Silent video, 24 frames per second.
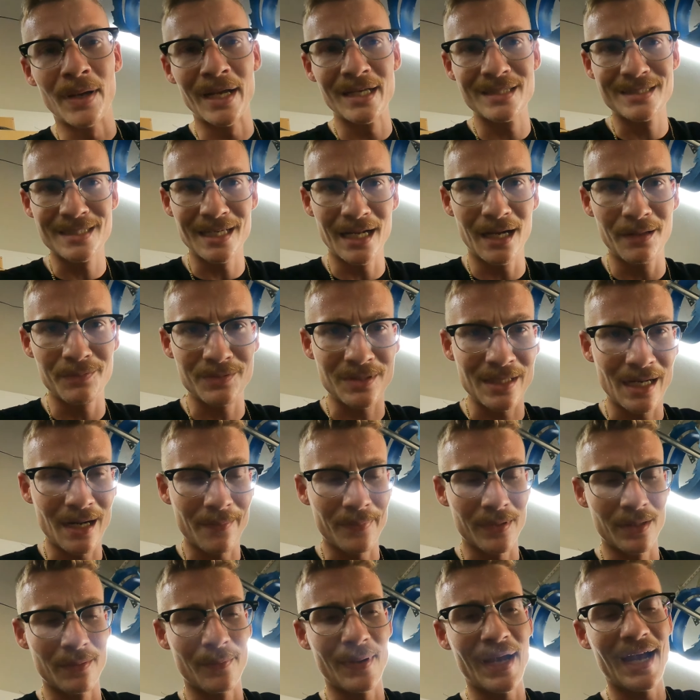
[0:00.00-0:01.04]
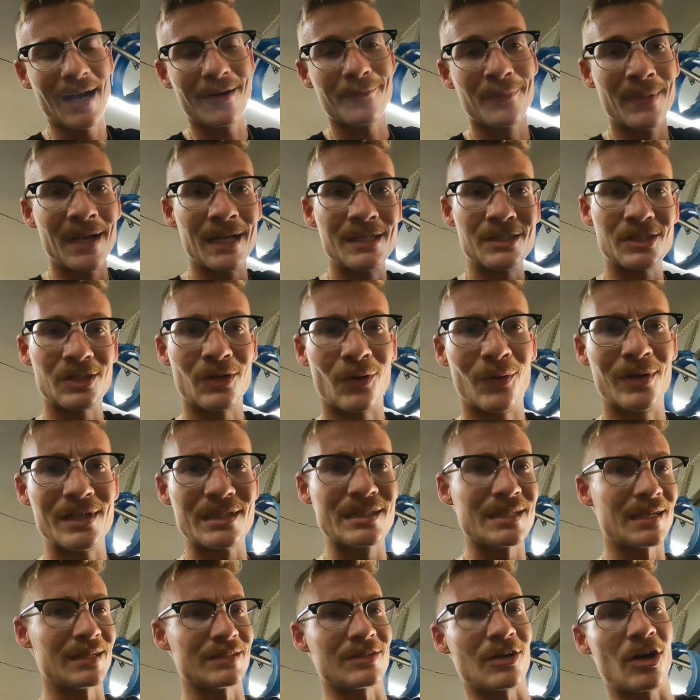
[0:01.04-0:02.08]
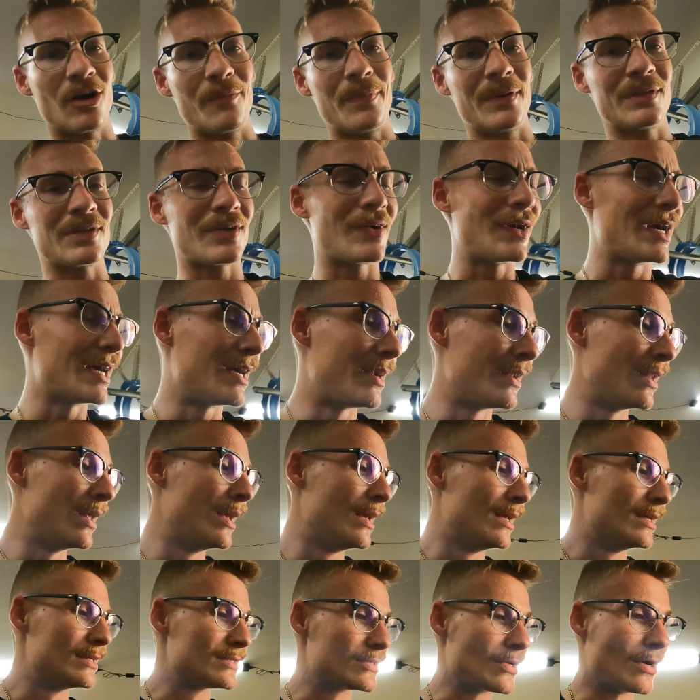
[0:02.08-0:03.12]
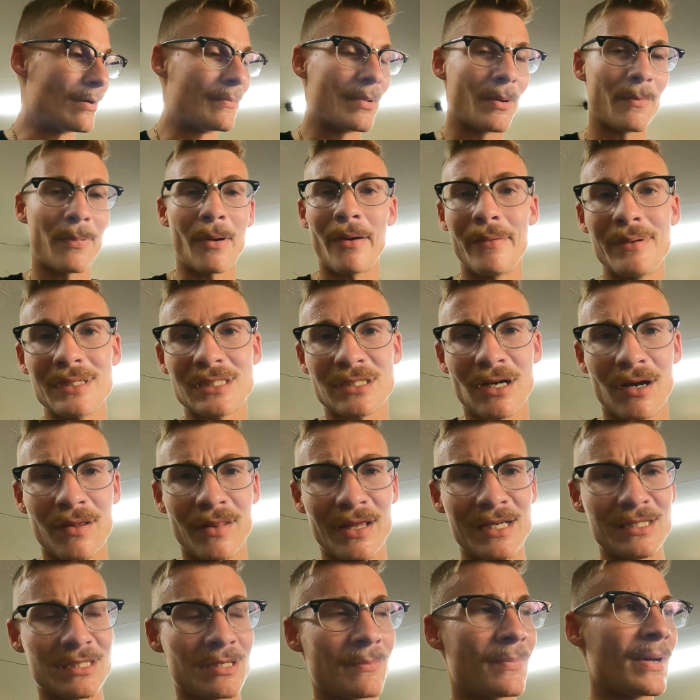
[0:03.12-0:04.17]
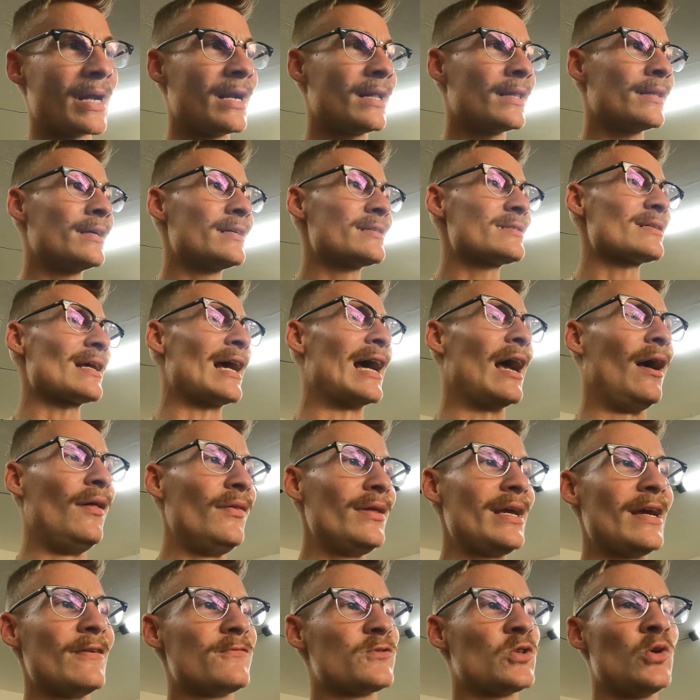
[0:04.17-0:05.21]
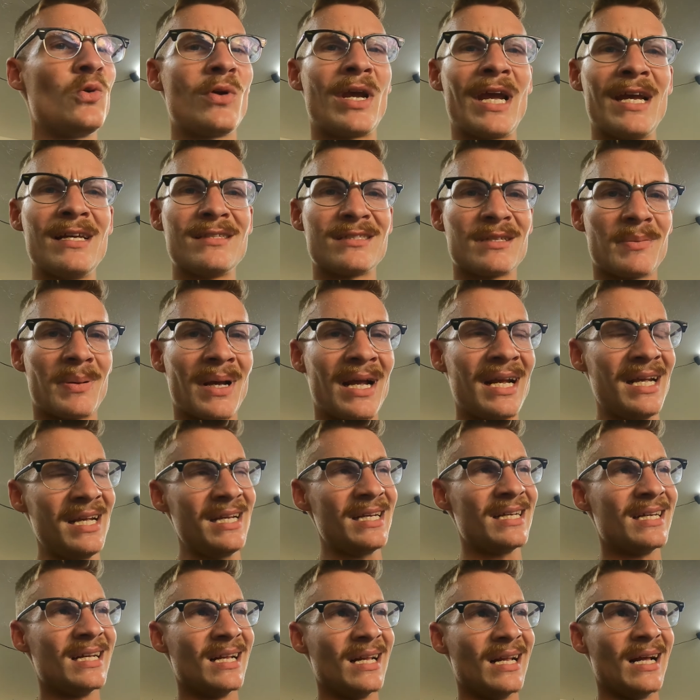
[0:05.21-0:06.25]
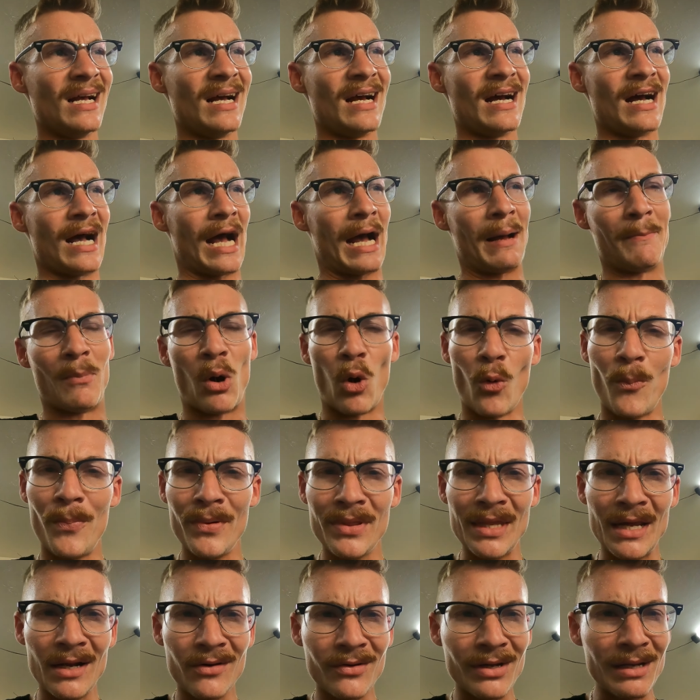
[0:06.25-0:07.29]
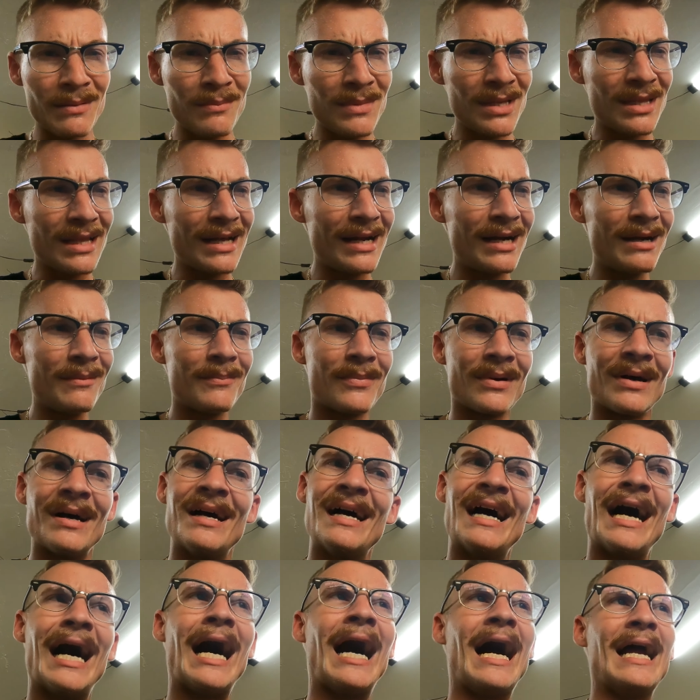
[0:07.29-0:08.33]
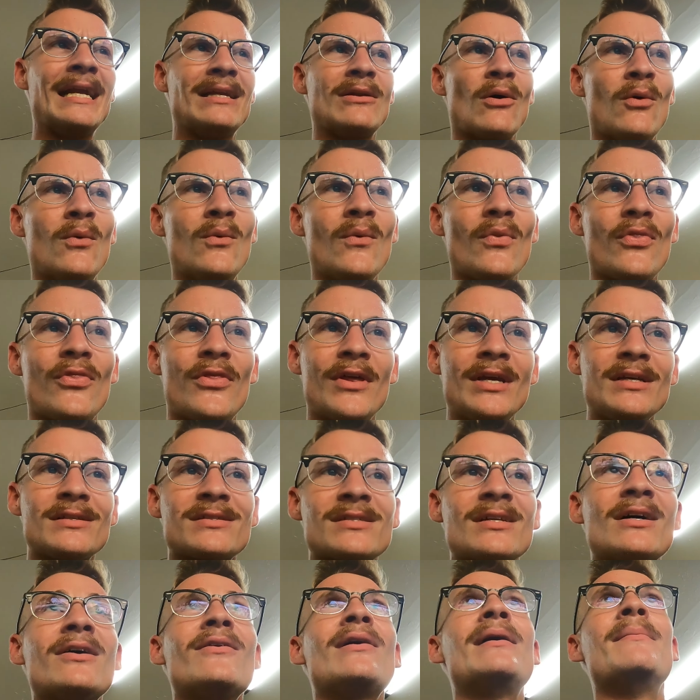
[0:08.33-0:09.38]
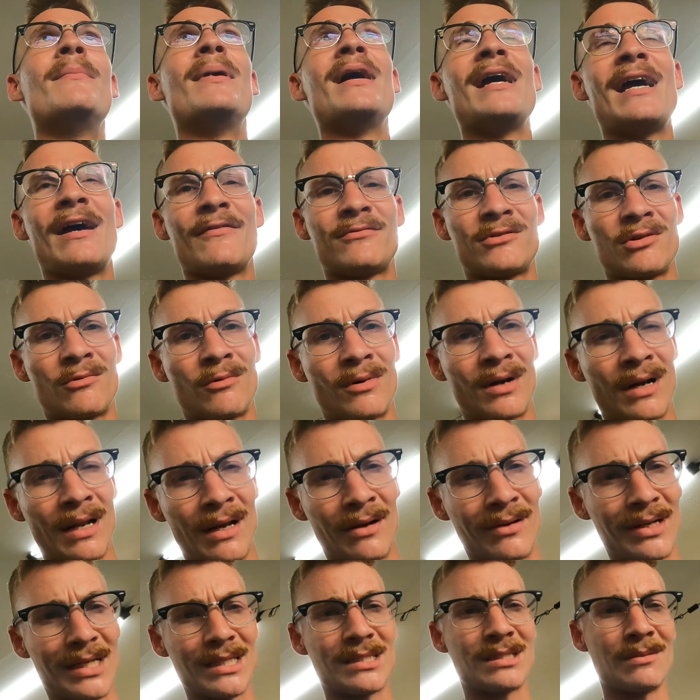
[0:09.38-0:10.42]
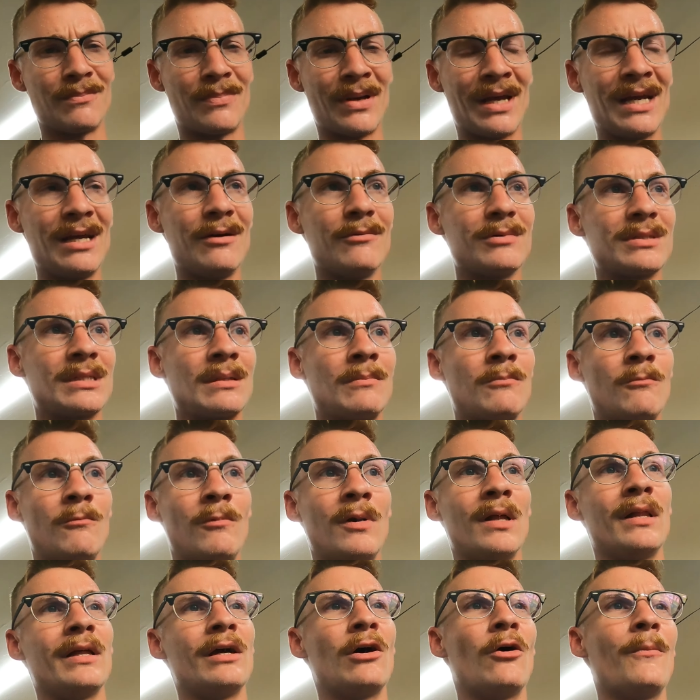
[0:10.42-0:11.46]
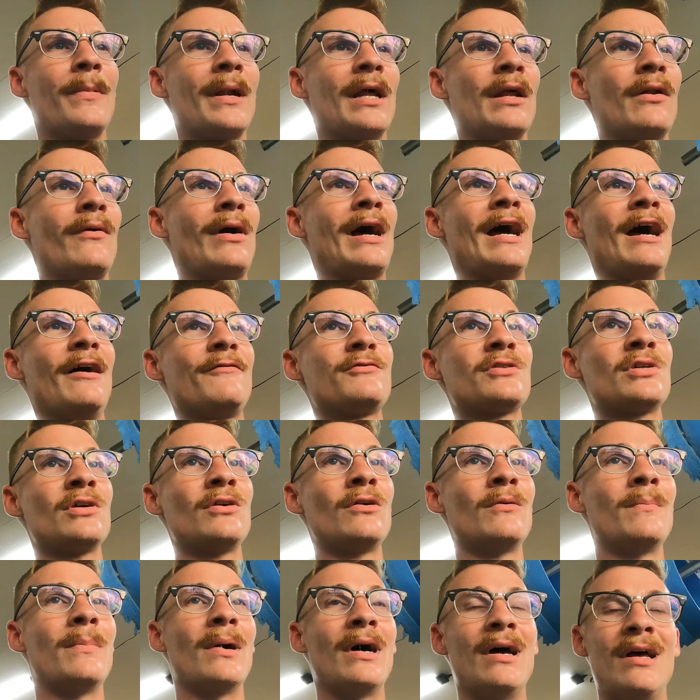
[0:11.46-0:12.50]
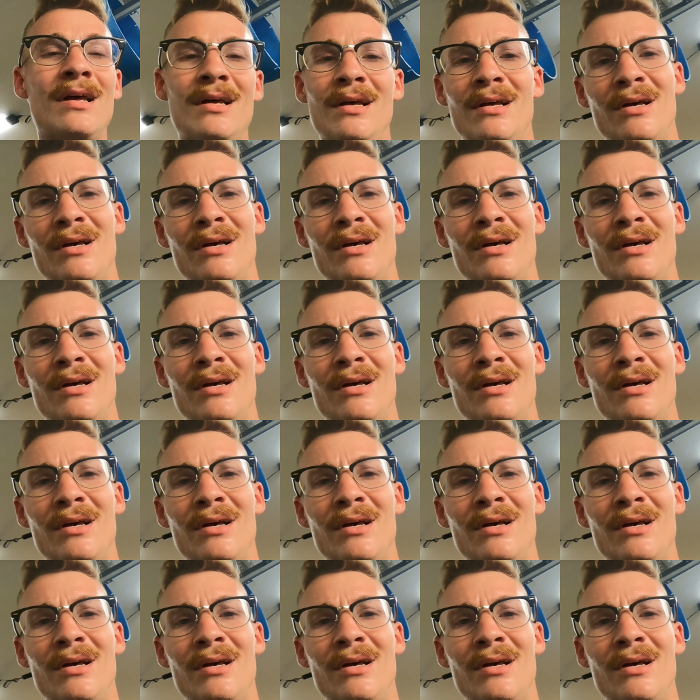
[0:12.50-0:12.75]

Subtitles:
paint set up in the back, my engine hoist and a tarp on the ground. So I'm gonna probably start laying some paint on this. I only have 2 cans of paint. I'm hoping that'll get me there, but I don't think so. I might have to run out and get some paint, which I'm really hoping I don't have to, but